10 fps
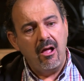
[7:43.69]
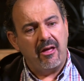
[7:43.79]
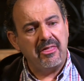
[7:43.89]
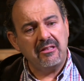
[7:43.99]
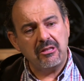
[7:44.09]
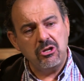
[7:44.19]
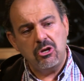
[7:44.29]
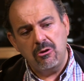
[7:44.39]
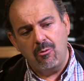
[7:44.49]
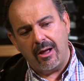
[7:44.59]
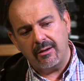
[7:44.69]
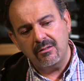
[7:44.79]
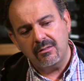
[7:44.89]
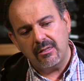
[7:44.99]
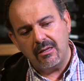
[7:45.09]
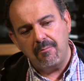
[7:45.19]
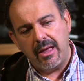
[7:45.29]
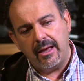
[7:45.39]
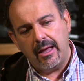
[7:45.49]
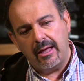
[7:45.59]
I think the new ones, the
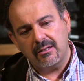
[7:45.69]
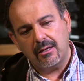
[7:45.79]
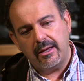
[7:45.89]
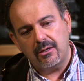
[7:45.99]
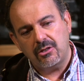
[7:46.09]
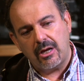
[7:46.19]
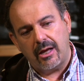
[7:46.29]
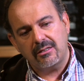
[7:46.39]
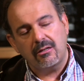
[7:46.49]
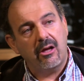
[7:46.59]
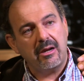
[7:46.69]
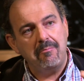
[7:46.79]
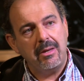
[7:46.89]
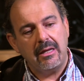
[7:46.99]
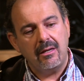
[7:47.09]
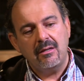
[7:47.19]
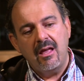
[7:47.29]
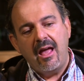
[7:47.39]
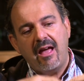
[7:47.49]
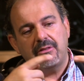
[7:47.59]
Shark Slider Minis,
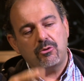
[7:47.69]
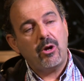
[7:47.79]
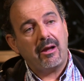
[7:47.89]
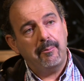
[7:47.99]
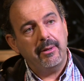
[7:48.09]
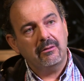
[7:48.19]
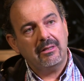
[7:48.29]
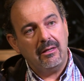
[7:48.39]
have the track built